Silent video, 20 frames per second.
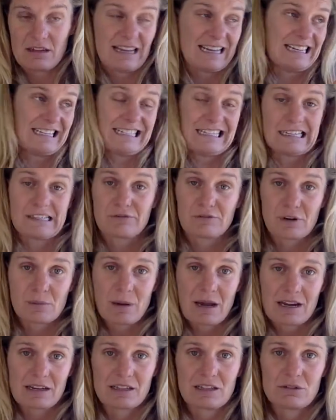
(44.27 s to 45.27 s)
like a delivery
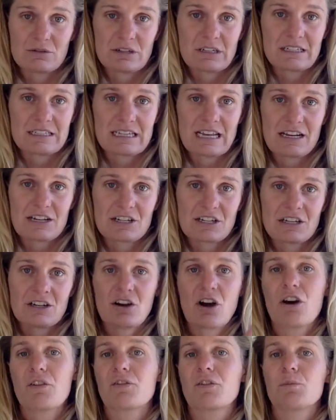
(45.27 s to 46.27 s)
part of the organization,
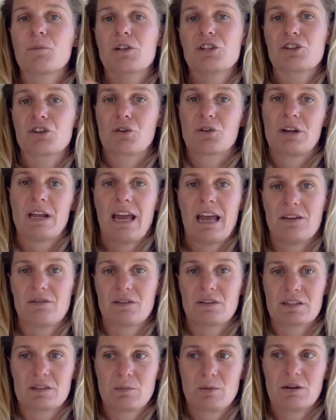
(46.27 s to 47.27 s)
often we don't have
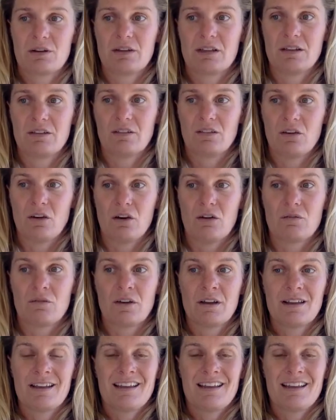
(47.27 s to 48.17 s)
experience of